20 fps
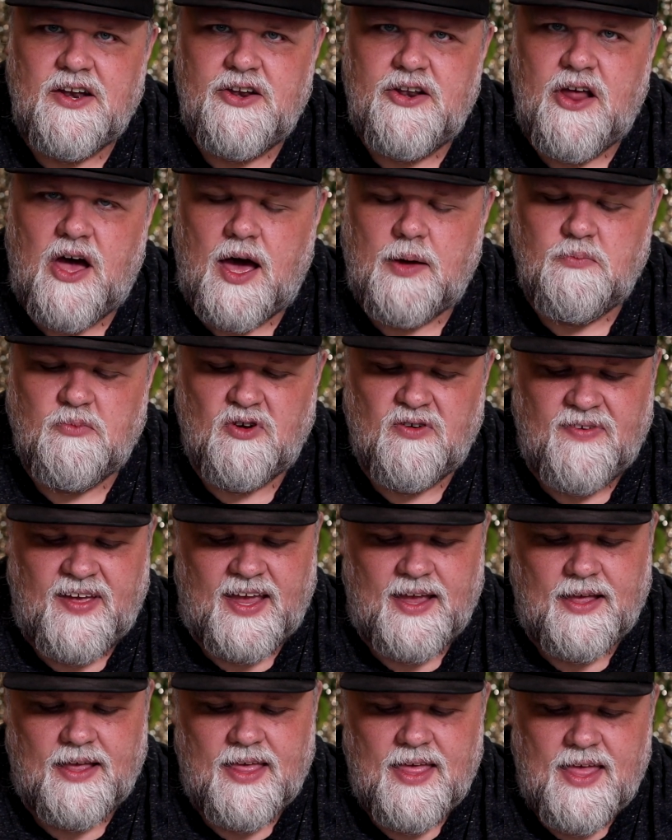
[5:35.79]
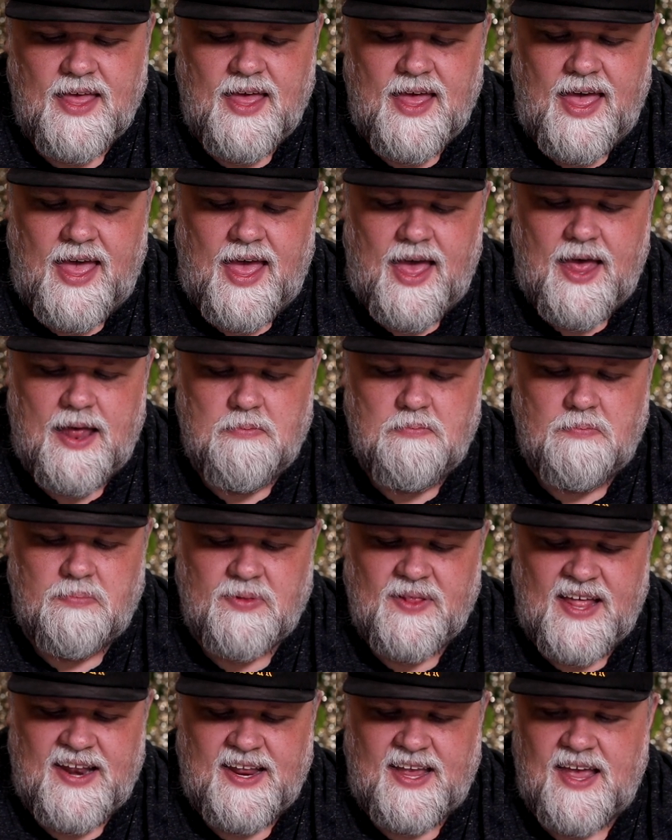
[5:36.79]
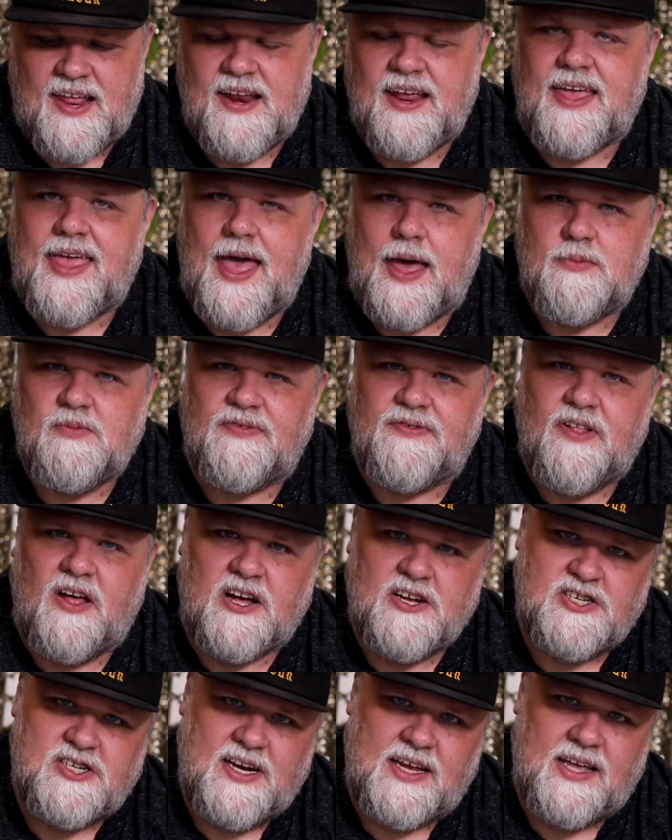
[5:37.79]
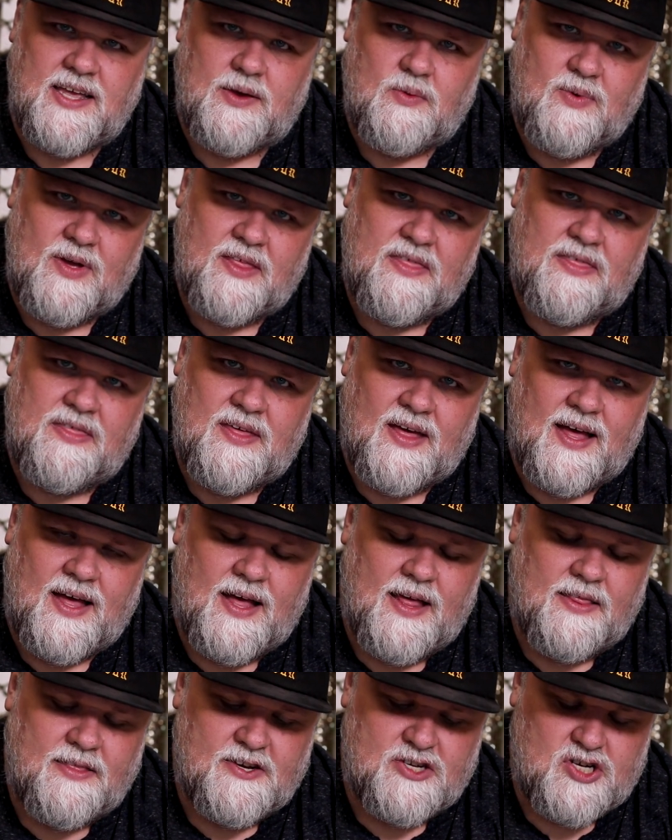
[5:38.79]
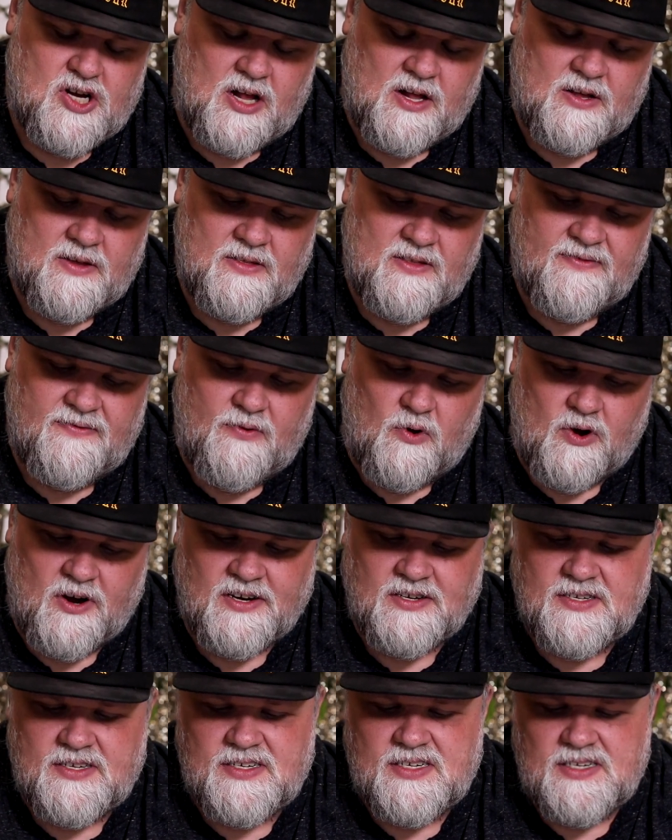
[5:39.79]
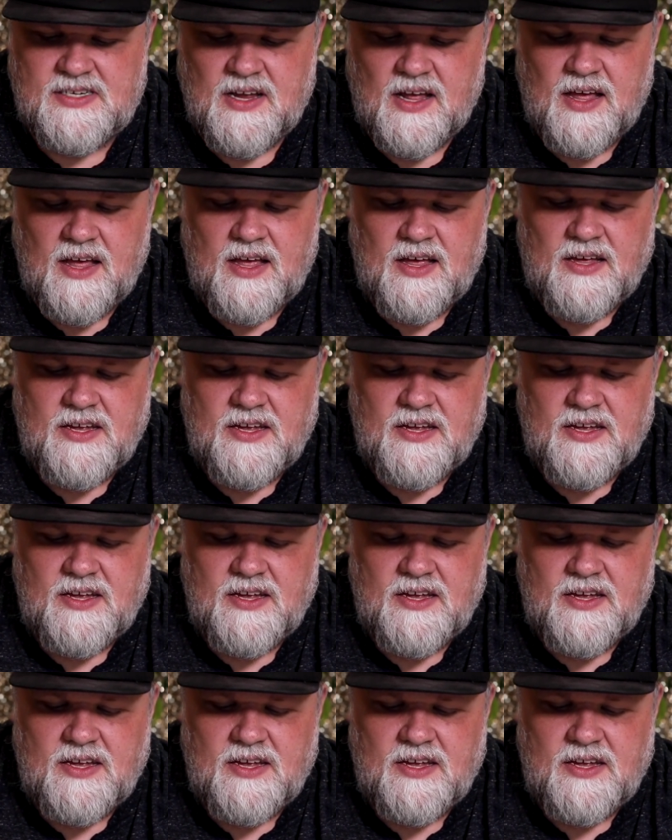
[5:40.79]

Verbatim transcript: not moving, and blending in and camouflaging with the jungle and the forests.